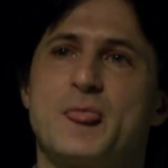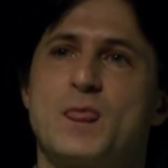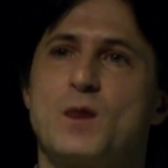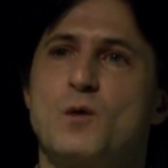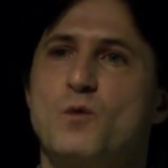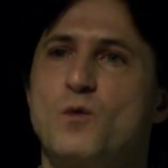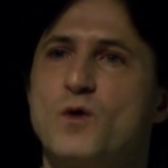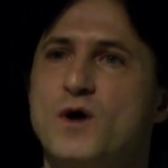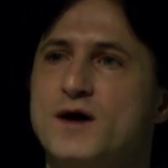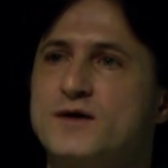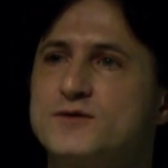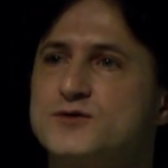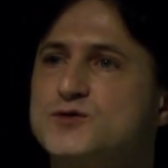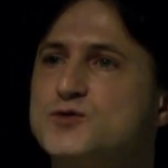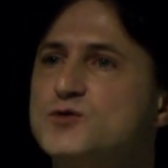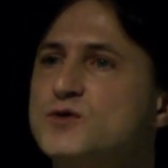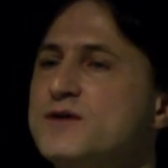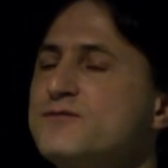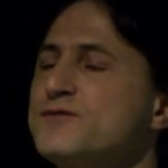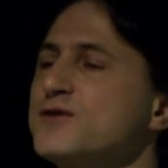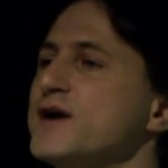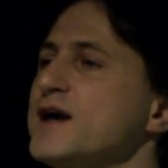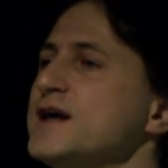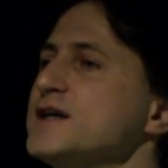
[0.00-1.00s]
where tool
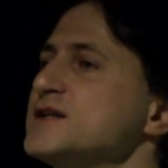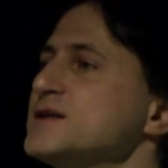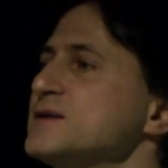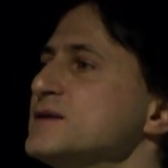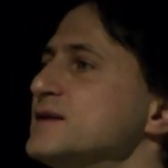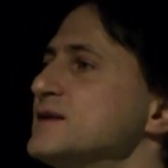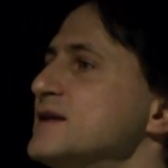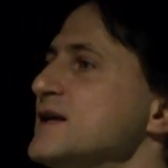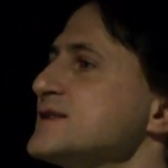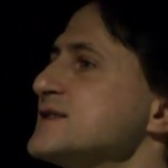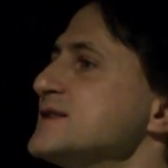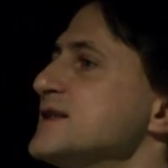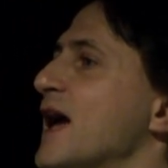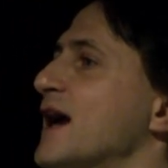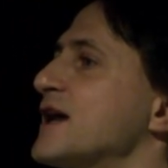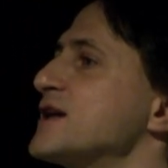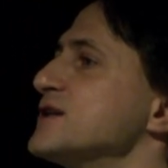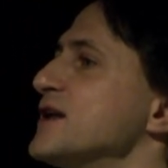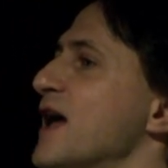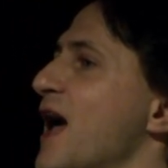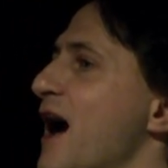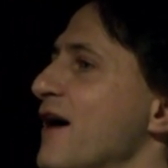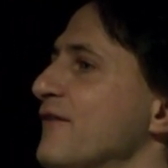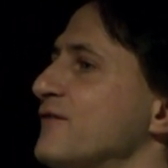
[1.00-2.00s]
invocation doesn't
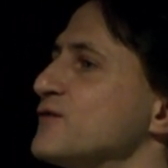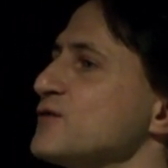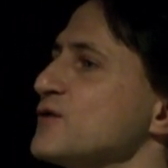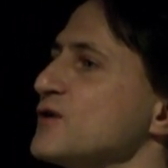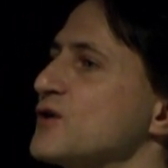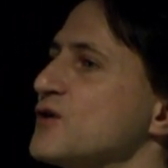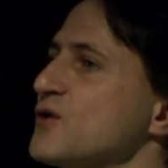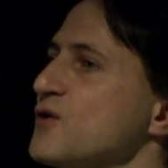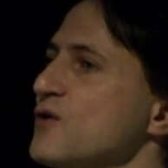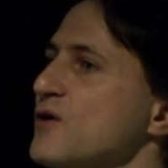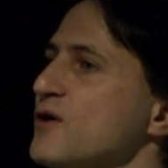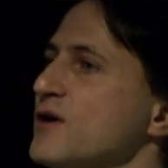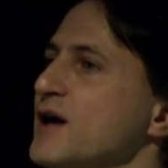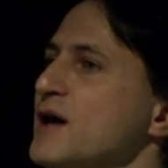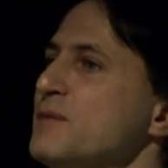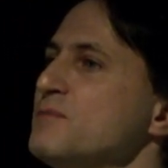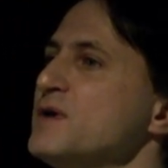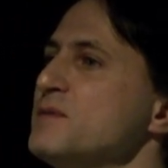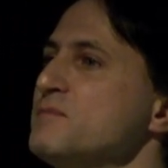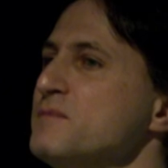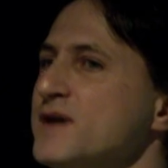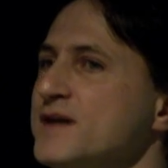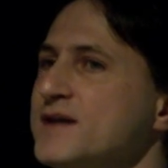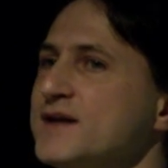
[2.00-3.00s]
actually have to occur or can
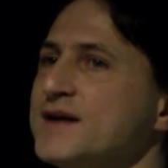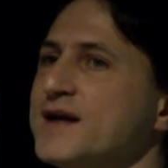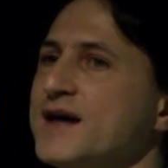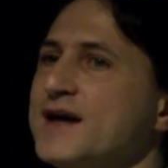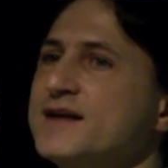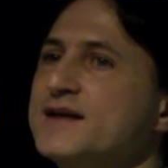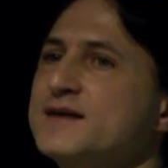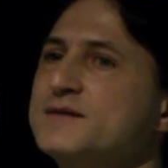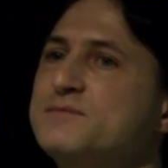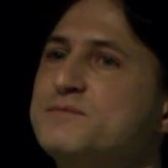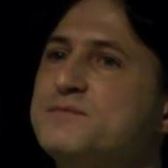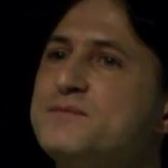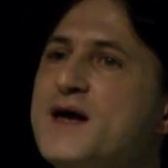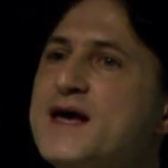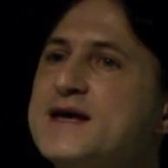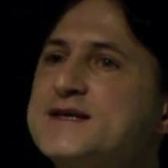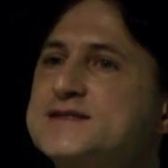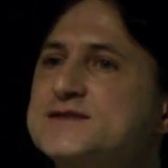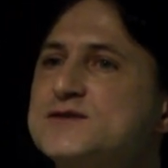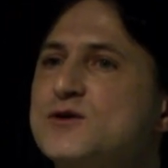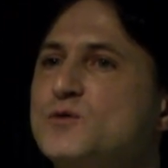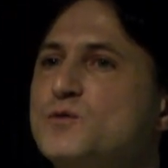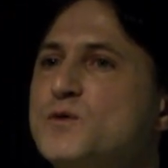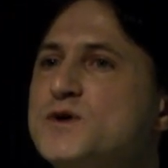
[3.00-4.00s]
be mitigated
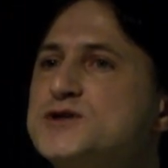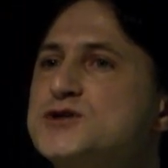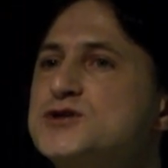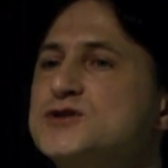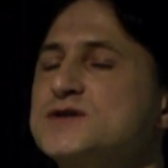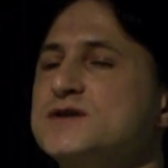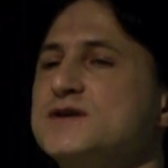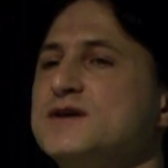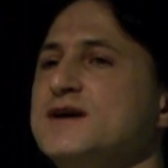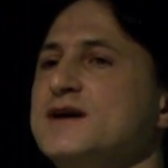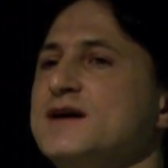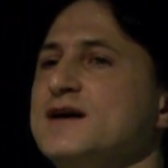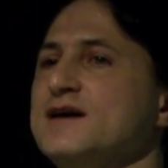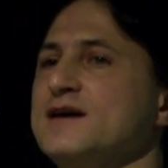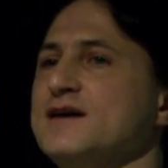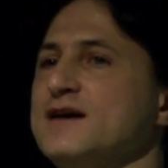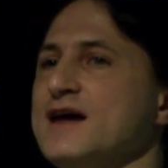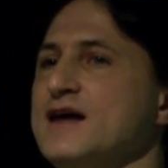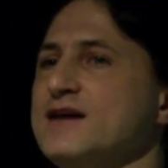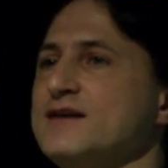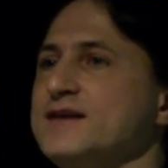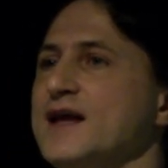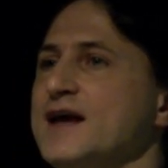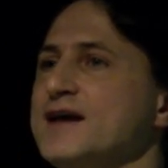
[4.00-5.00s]
based on which
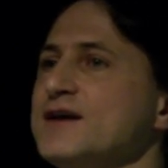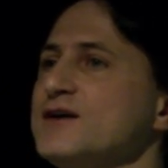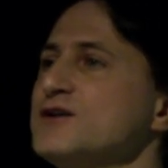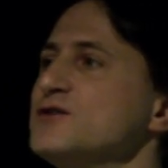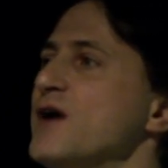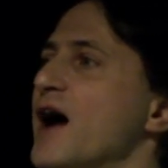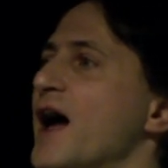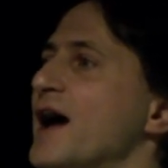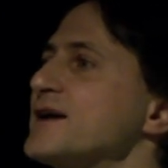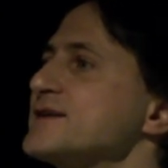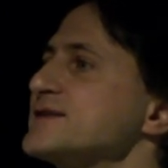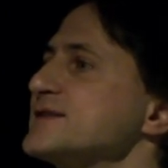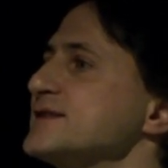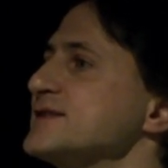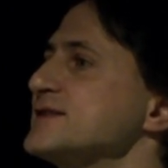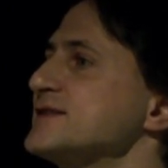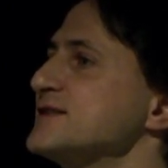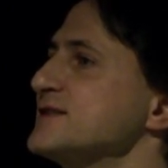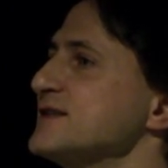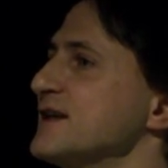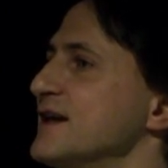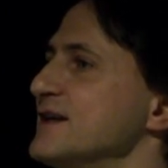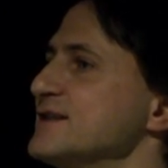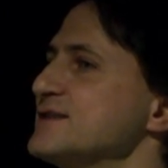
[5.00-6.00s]
data you
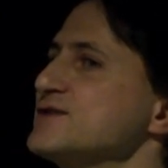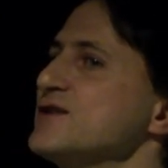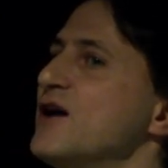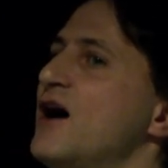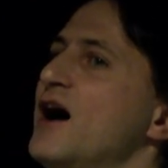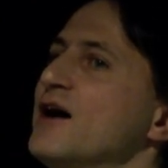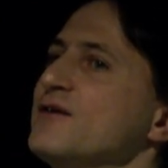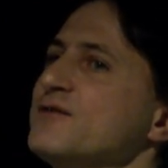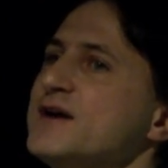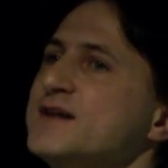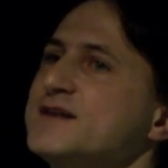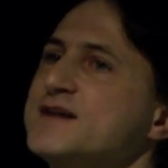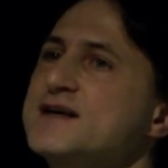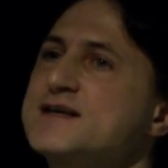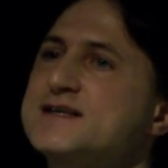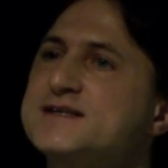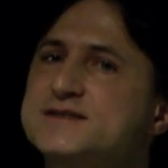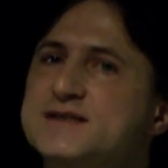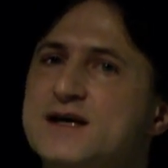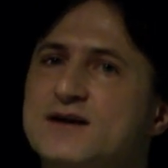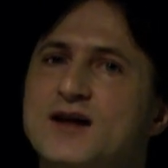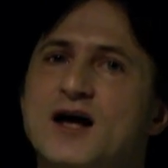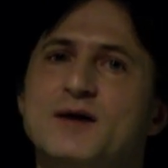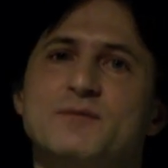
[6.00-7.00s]
access and so on, right?
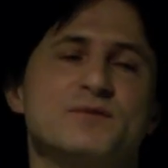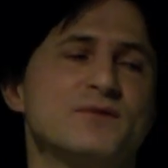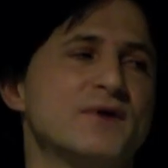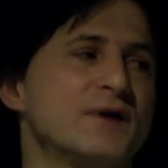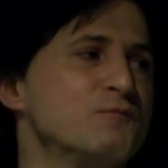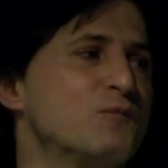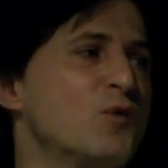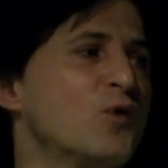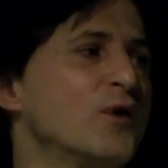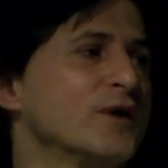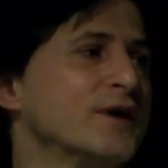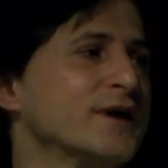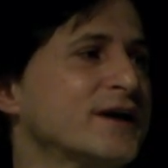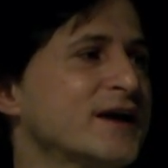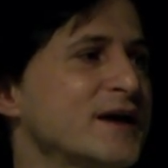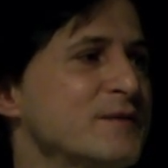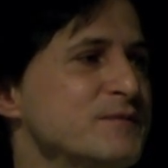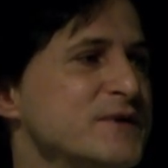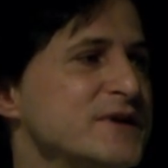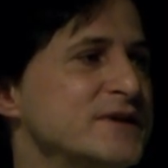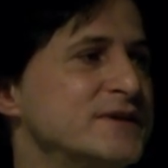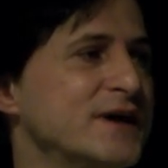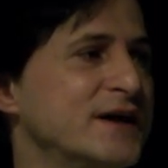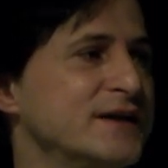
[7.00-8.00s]
There's a lot more that can
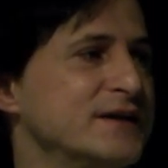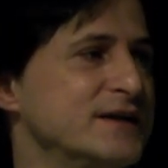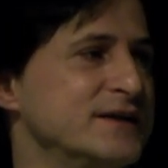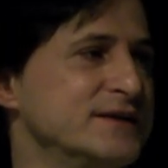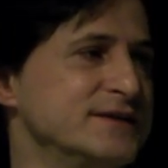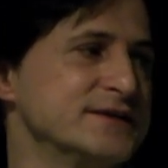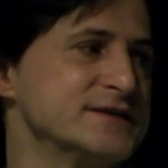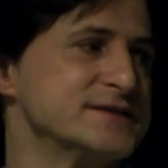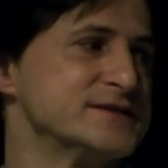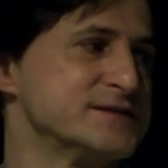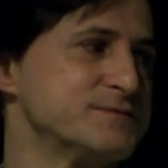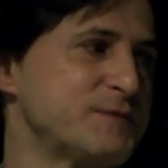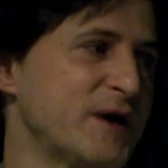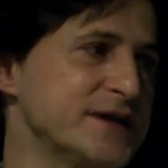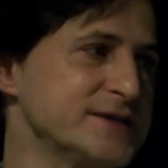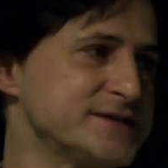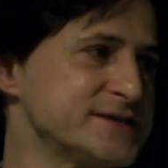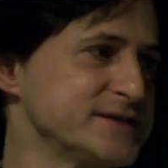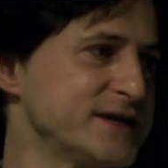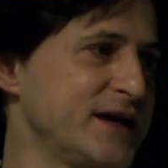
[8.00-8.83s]
be done in this space.